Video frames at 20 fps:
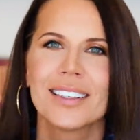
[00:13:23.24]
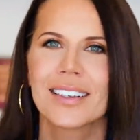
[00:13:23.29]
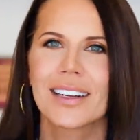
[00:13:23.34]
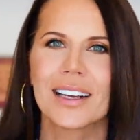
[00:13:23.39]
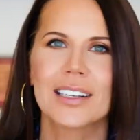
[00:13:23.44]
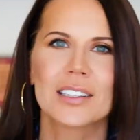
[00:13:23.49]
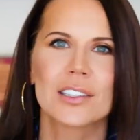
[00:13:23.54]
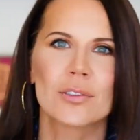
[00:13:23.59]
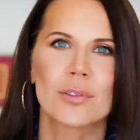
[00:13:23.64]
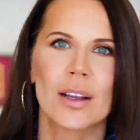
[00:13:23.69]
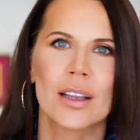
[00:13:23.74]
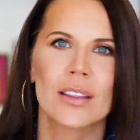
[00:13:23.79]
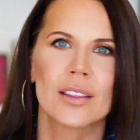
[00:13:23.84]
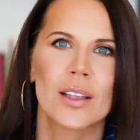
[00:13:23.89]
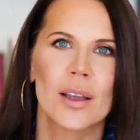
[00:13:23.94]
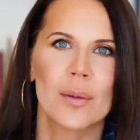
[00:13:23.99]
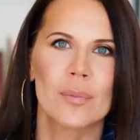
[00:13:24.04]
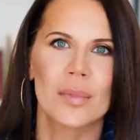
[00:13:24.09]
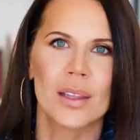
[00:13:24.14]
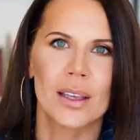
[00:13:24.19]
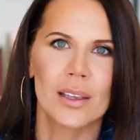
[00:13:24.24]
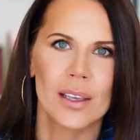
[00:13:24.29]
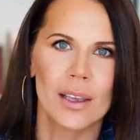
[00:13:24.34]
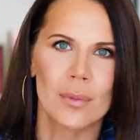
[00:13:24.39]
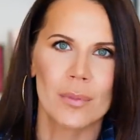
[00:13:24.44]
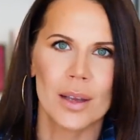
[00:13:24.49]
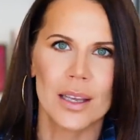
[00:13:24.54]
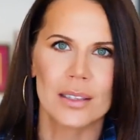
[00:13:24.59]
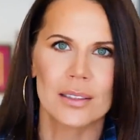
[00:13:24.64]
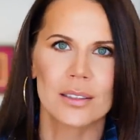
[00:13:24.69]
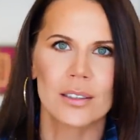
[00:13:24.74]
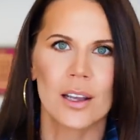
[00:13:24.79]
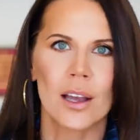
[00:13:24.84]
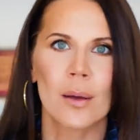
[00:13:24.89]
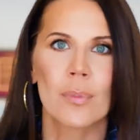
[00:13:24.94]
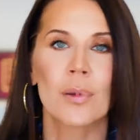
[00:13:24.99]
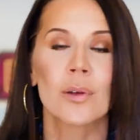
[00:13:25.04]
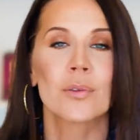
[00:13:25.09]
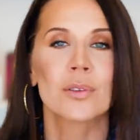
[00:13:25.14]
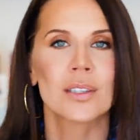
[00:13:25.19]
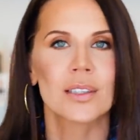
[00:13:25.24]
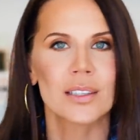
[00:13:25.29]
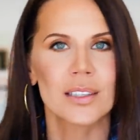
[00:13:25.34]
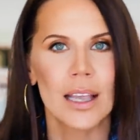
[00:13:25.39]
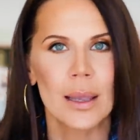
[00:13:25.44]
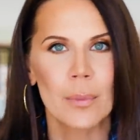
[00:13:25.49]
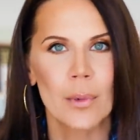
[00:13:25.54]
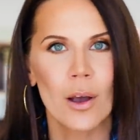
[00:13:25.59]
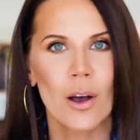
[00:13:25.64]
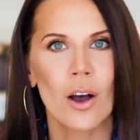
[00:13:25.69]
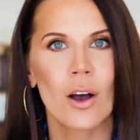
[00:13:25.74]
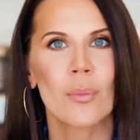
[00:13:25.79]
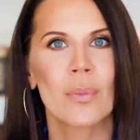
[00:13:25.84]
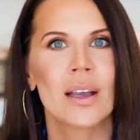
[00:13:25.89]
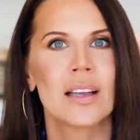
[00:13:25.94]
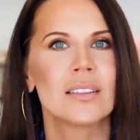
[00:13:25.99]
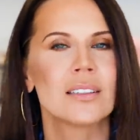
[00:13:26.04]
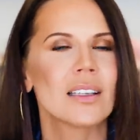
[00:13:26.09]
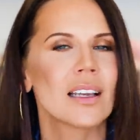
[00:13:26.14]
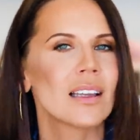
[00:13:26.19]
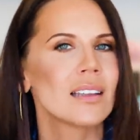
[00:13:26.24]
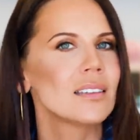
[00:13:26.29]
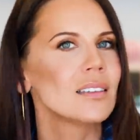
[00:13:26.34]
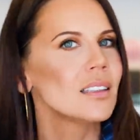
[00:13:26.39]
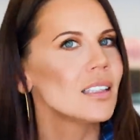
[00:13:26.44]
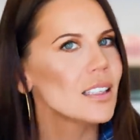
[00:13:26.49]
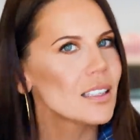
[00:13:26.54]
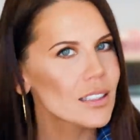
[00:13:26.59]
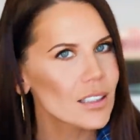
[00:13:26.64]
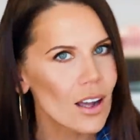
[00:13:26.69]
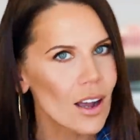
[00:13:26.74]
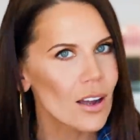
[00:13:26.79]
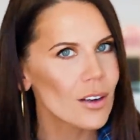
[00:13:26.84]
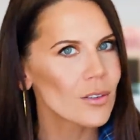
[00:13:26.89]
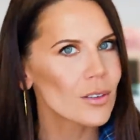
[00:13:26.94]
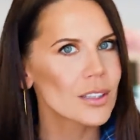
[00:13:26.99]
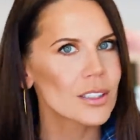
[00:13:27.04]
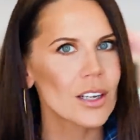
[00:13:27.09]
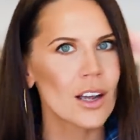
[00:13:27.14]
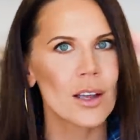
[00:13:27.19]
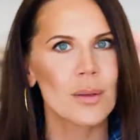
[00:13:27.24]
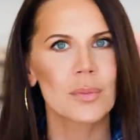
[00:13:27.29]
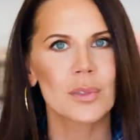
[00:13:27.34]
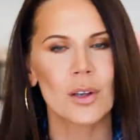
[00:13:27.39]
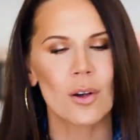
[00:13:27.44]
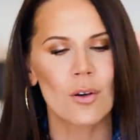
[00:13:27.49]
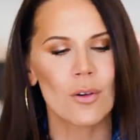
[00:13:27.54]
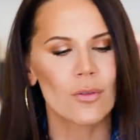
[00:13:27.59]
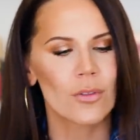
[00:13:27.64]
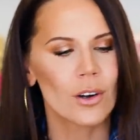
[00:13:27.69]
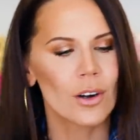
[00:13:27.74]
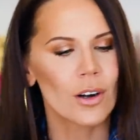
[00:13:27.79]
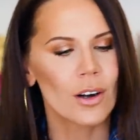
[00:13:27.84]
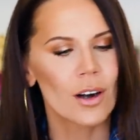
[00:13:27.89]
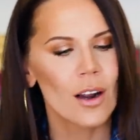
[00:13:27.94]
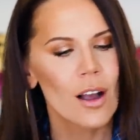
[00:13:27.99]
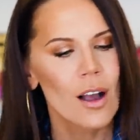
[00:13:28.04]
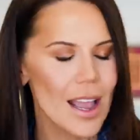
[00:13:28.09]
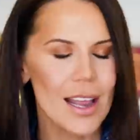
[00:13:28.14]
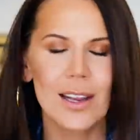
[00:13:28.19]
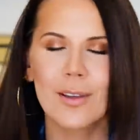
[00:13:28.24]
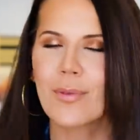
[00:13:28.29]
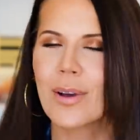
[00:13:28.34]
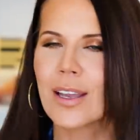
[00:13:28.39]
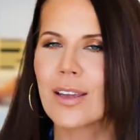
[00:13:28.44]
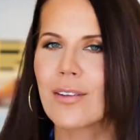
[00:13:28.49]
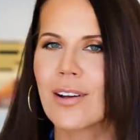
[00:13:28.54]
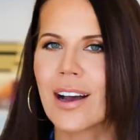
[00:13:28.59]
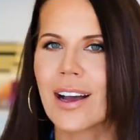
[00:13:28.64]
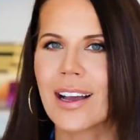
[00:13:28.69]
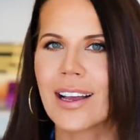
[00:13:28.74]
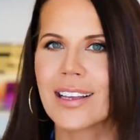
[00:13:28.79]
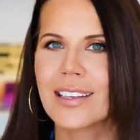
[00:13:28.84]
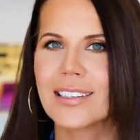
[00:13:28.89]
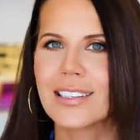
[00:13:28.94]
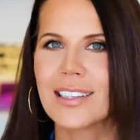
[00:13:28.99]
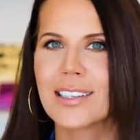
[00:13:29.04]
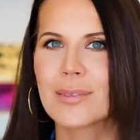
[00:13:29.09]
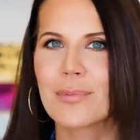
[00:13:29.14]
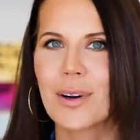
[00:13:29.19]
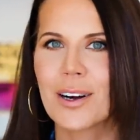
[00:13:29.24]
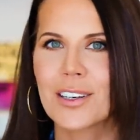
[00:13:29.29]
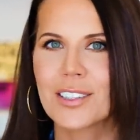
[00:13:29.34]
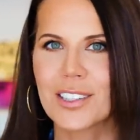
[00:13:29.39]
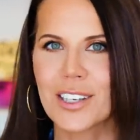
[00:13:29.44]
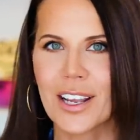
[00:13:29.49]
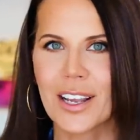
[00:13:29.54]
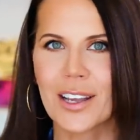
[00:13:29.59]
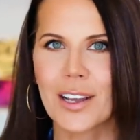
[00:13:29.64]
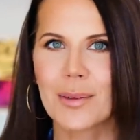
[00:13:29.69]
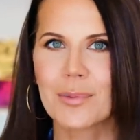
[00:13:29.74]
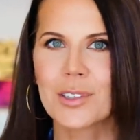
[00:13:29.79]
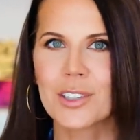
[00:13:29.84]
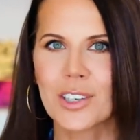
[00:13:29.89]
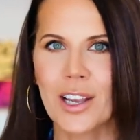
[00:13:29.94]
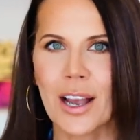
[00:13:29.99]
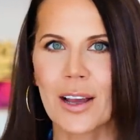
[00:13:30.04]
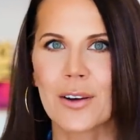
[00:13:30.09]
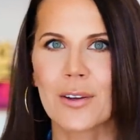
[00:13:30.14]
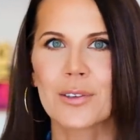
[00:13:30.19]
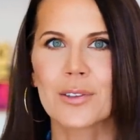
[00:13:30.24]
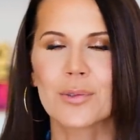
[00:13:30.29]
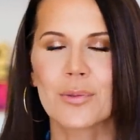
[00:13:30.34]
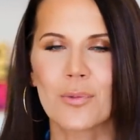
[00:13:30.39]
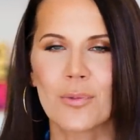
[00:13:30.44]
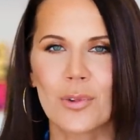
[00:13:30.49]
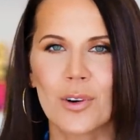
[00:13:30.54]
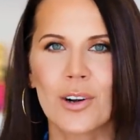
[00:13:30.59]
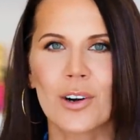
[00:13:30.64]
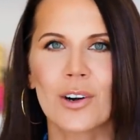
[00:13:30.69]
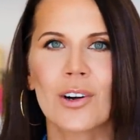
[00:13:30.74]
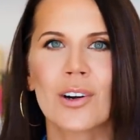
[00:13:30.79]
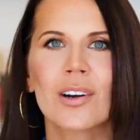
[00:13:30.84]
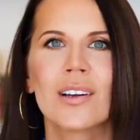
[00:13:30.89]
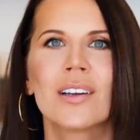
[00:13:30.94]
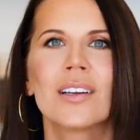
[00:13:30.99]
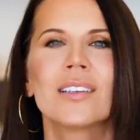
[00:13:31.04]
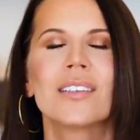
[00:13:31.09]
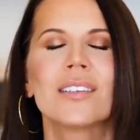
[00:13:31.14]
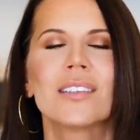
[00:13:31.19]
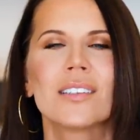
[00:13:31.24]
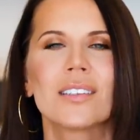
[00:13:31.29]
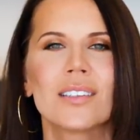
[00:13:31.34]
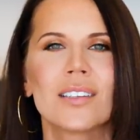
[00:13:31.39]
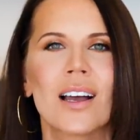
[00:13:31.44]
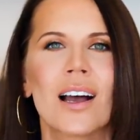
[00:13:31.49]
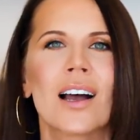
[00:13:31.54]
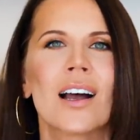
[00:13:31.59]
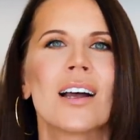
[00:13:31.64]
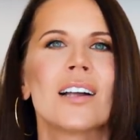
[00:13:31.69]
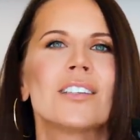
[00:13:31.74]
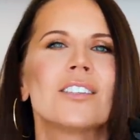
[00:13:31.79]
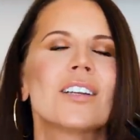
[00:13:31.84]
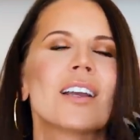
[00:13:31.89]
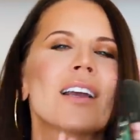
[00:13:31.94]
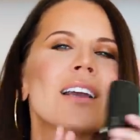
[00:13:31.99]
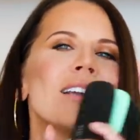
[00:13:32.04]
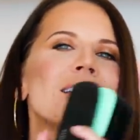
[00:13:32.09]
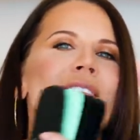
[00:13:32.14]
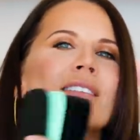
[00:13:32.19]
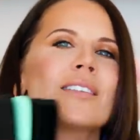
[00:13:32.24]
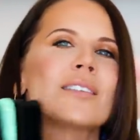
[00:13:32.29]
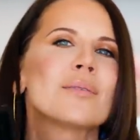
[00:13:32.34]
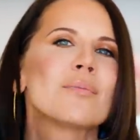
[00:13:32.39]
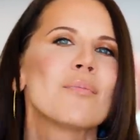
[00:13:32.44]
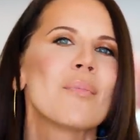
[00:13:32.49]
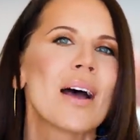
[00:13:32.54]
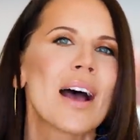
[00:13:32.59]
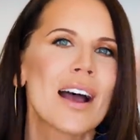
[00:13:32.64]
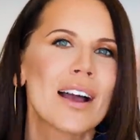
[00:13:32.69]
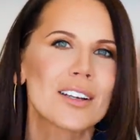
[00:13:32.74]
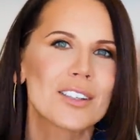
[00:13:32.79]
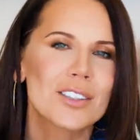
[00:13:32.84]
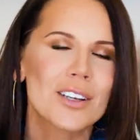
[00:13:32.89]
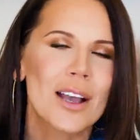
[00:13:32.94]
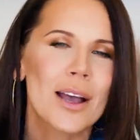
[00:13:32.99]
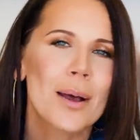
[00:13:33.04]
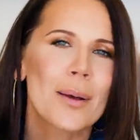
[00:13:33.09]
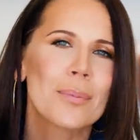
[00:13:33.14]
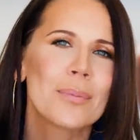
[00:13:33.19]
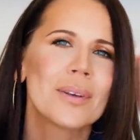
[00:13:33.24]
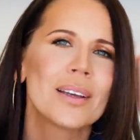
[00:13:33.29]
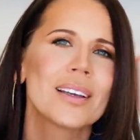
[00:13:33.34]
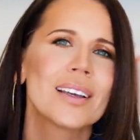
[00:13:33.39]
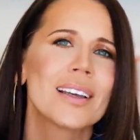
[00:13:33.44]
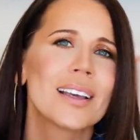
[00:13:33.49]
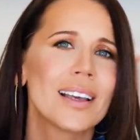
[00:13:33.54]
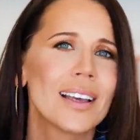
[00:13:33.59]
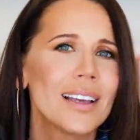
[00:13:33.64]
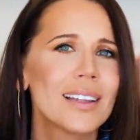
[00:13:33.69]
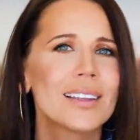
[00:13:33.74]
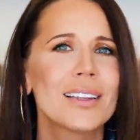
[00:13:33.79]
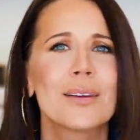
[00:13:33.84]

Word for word: I'd straighten them, they'd get messed up. It was the same comment at least a hundred times over. Anyway, you guys, these Marc Jacobs shadows were such a smash epic hit.